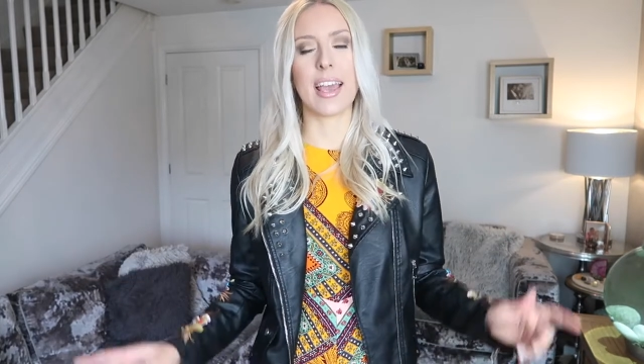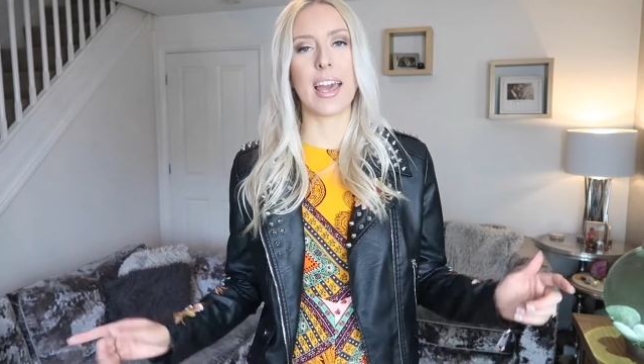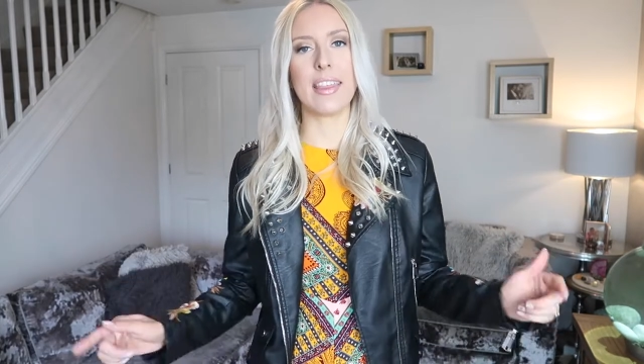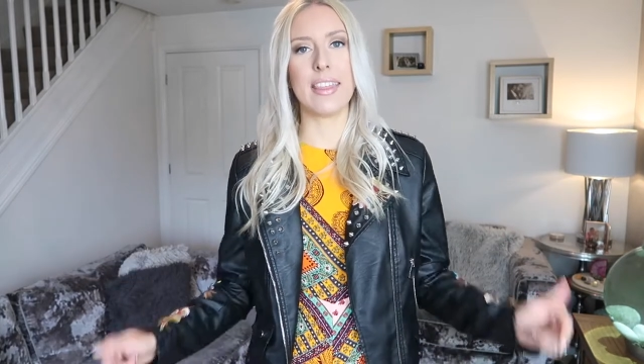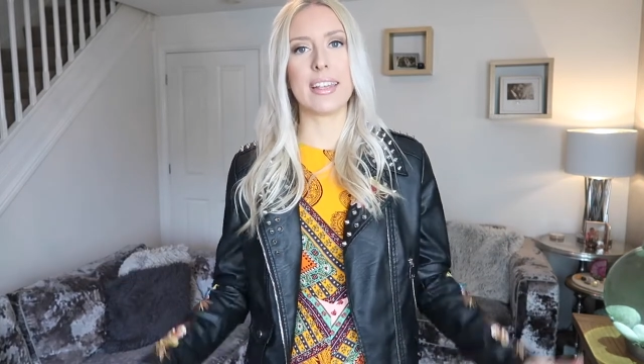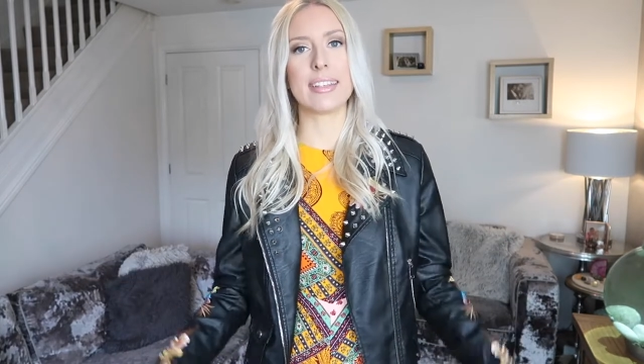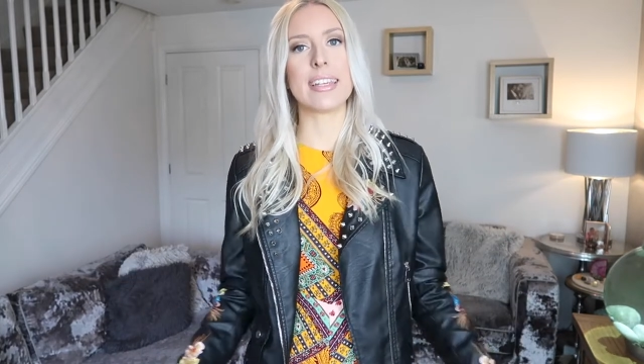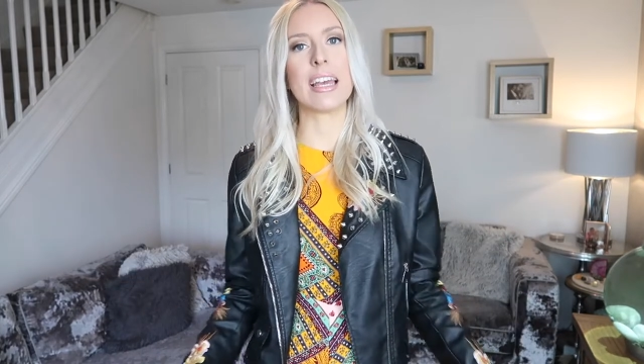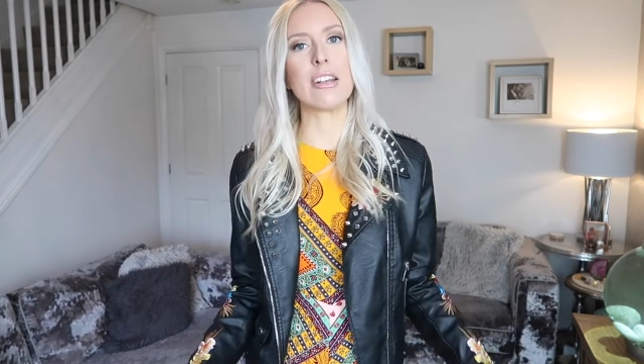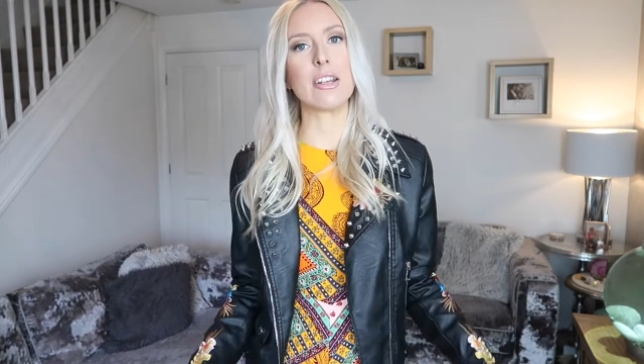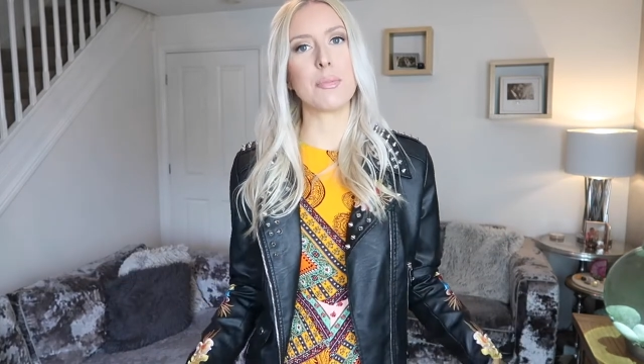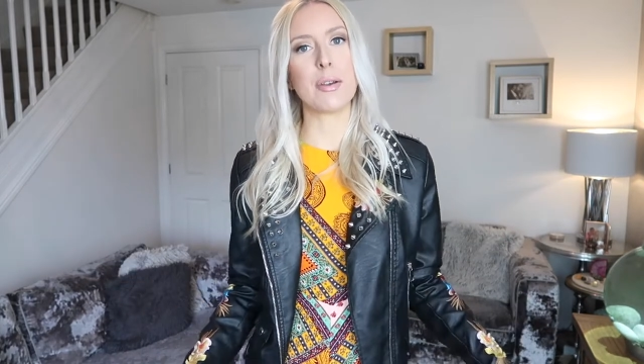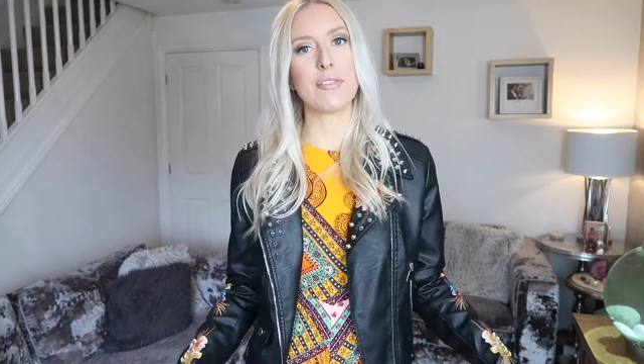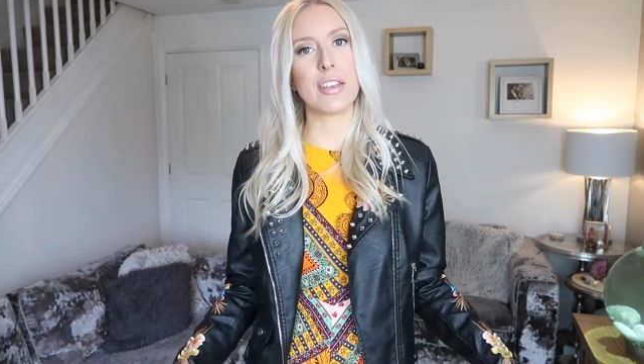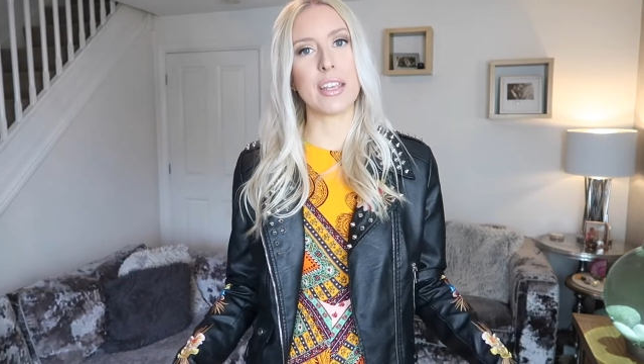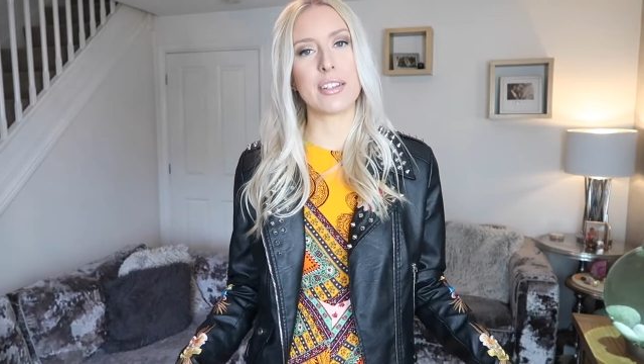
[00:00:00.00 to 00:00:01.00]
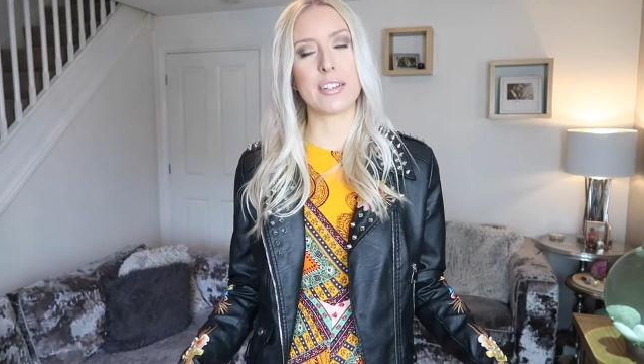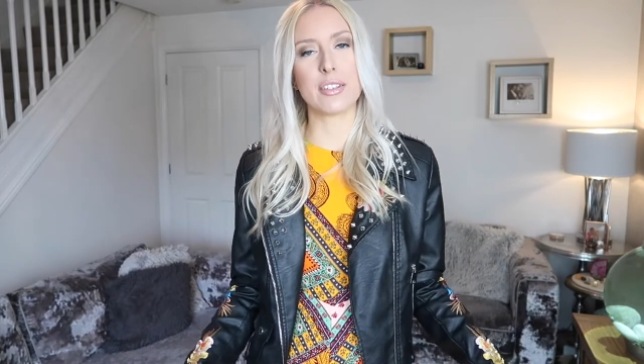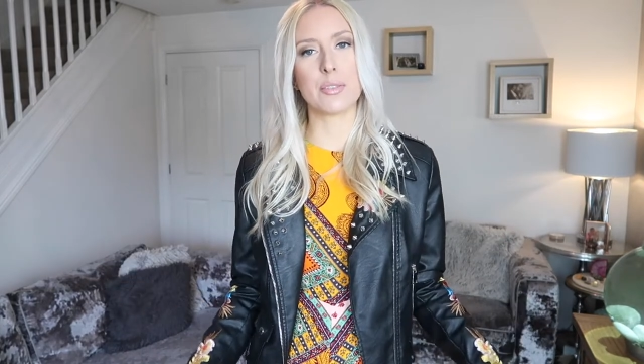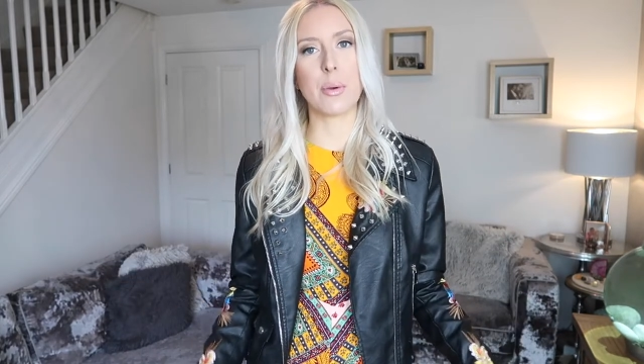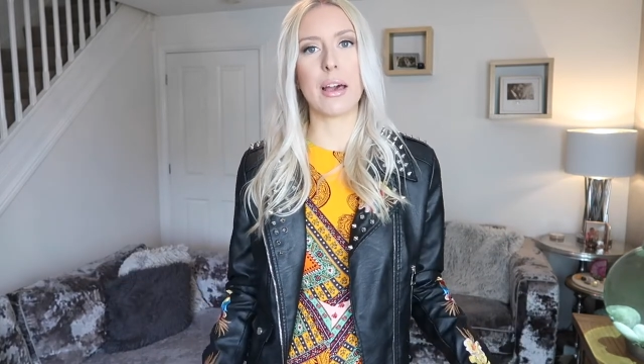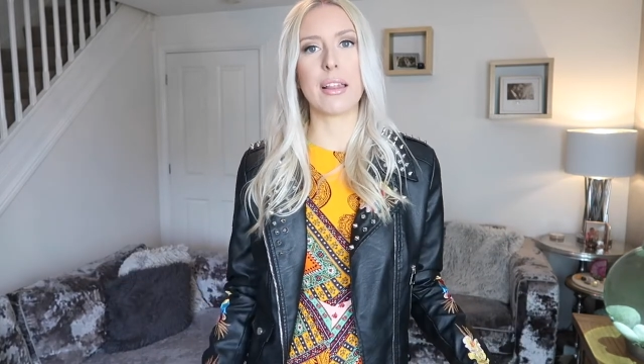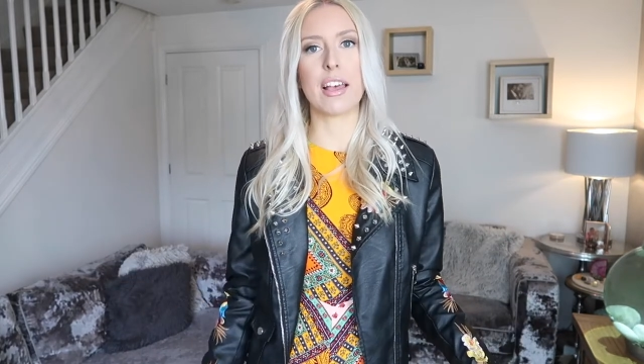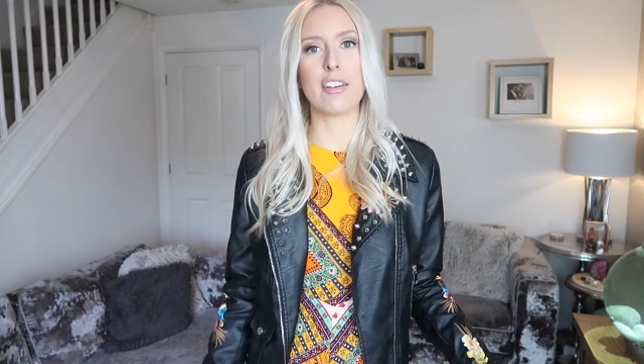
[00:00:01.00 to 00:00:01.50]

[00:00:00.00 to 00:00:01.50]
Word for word: And then down on my feet as well,